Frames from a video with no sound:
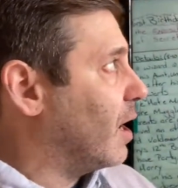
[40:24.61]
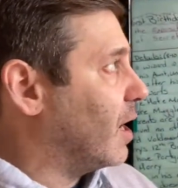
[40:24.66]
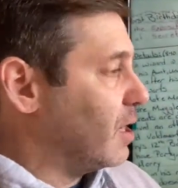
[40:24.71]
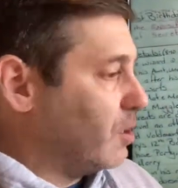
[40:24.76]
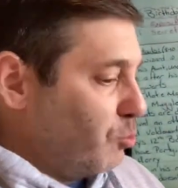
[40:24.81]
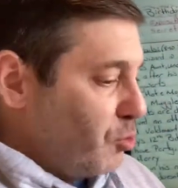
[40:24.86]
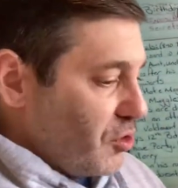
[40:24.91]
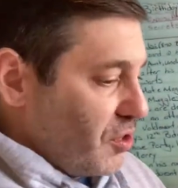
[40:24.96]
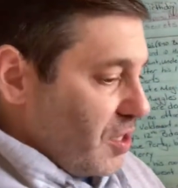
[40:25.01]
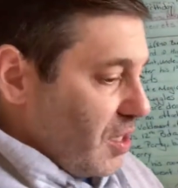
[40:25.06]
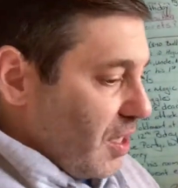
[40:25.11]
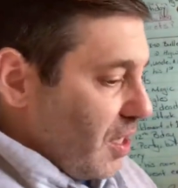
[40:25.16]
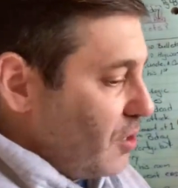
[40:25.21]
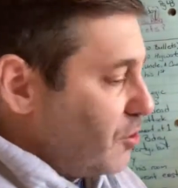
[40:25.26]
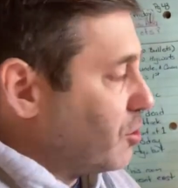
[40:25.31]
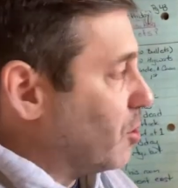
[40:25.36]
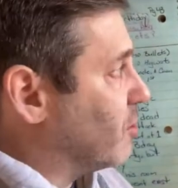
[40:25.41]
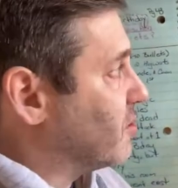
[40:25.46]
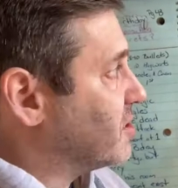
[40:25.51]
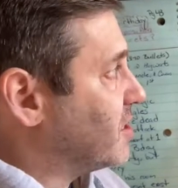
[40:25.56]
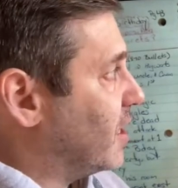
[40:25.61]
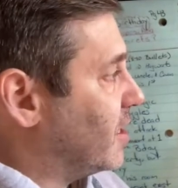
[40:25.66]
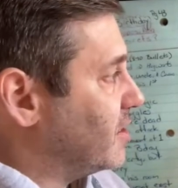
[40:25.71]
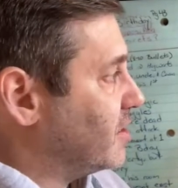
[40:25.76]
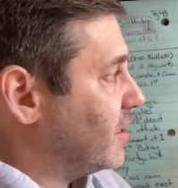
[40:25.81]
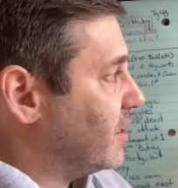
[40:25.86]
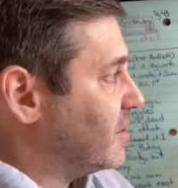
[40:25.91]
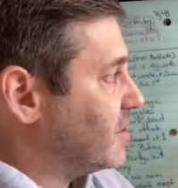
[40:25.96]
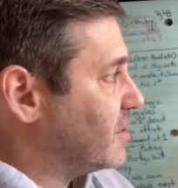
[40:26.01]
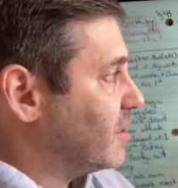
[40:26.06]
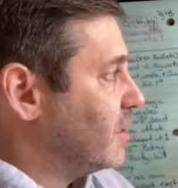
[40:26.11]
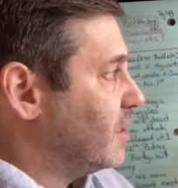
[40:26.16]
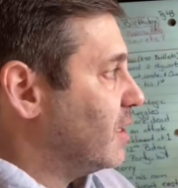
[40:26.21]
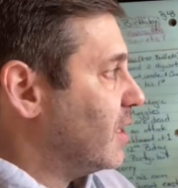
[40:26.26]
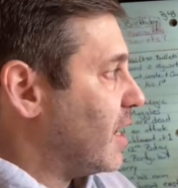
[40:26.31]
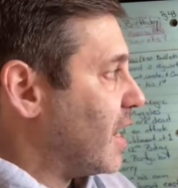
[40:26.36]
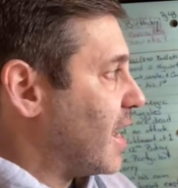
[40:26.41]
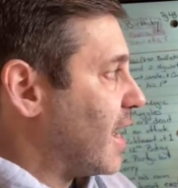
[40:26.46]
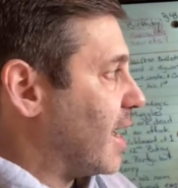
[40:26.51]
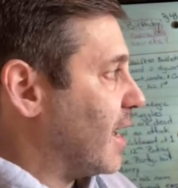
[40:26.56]
with an intro sentence
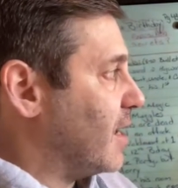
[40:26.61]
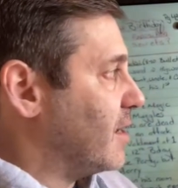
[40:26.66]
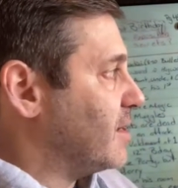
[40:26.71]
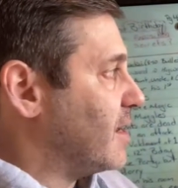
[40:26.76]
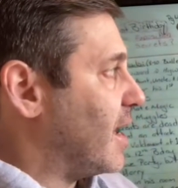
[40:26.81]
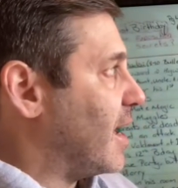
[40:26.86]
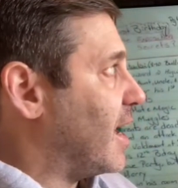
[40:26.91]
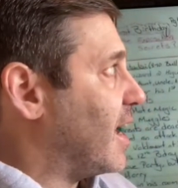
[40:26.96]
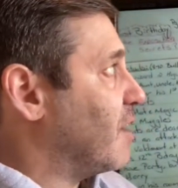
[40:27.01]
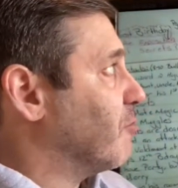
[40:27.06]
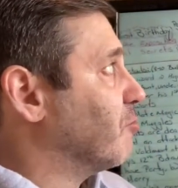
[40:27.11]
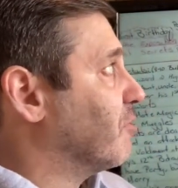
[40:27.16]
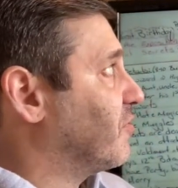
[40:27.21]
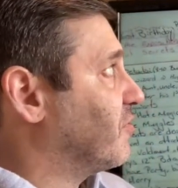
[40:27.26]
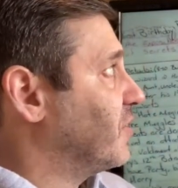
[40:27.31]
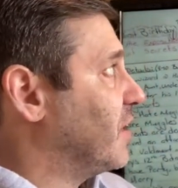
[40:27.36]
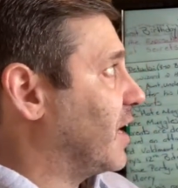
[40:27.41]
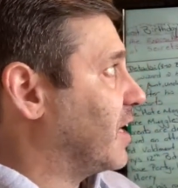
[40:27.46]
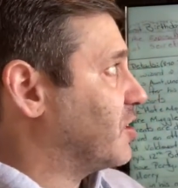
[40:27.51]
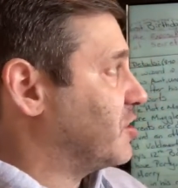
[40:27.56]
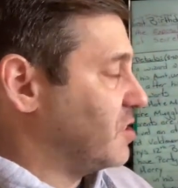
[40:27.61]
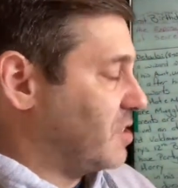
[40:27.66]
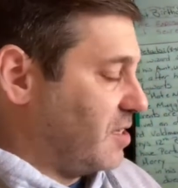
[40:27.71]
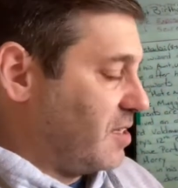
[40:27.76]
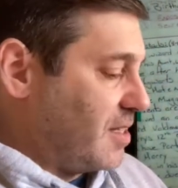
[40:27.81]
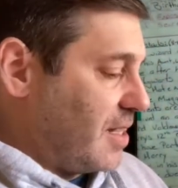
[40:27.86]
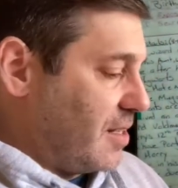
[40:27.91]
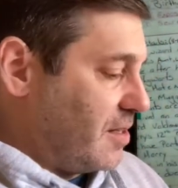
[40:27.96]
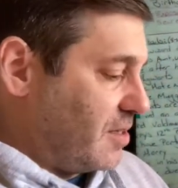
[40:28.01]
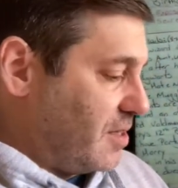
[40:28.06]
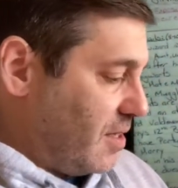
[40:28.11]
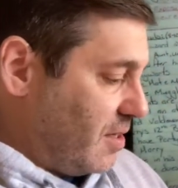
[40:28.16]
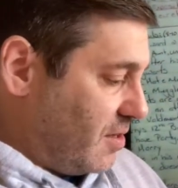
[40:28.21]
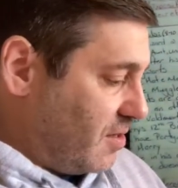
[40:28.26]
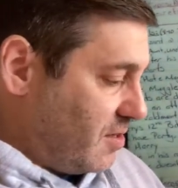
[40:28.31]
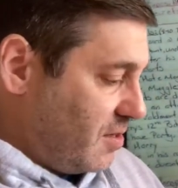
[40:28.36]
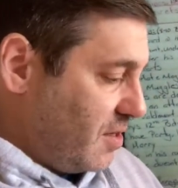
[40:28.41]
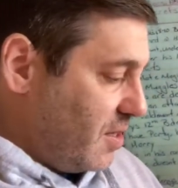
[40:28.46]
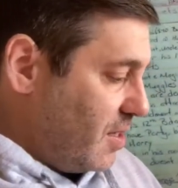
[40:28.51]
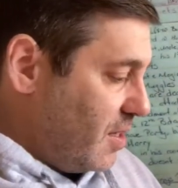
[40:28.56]
and a reflection
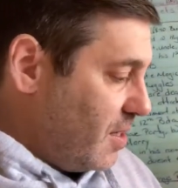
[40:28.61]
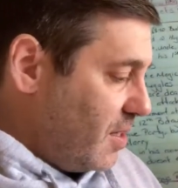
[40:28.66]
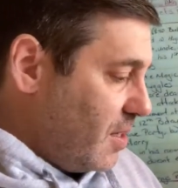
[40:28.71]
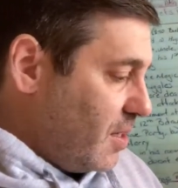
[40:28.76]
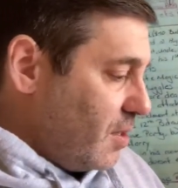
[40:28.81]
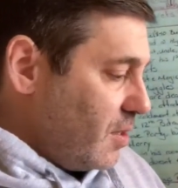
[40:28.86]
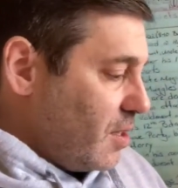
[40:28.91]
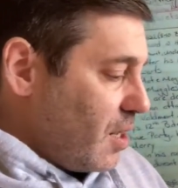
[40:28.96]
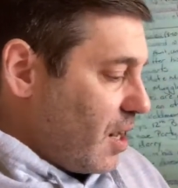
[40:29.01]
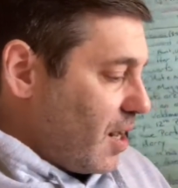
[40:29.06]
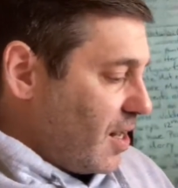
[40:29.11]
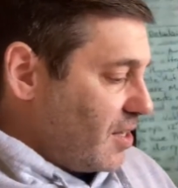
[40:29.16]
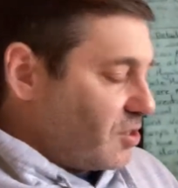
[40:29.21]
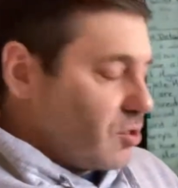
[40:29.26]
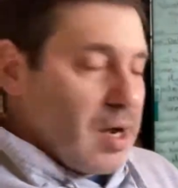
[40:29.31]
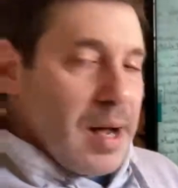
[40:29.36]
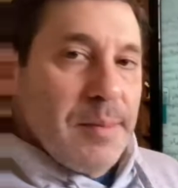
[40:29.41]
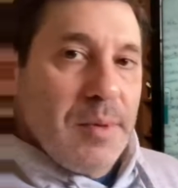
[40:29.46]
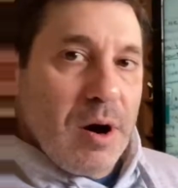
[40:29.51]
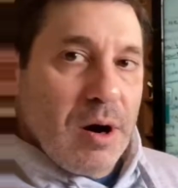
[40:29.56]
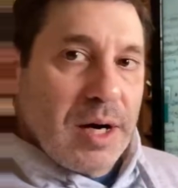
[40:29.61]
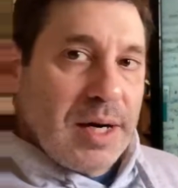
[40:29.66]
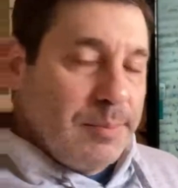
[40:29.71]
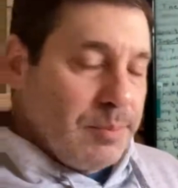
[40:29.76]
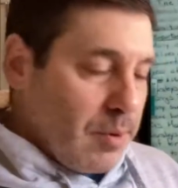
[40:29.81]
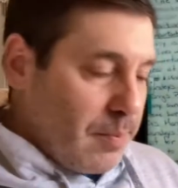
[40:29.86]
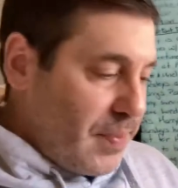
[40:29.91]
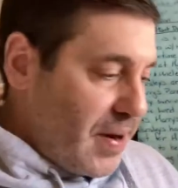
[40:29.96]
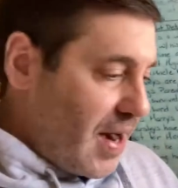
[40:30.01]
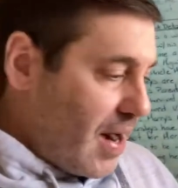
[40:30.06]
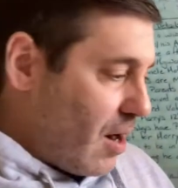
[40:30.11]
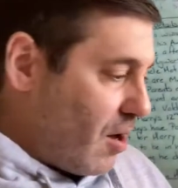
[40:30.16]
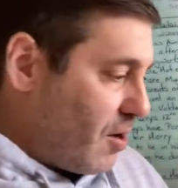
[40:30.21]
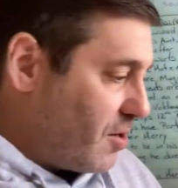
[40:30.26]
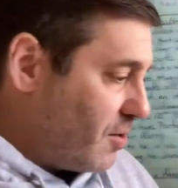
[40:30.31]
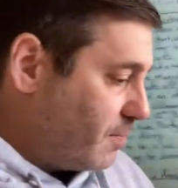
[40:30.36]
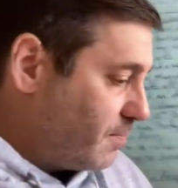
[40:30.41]
sentence. Alright, so I'm already prepared.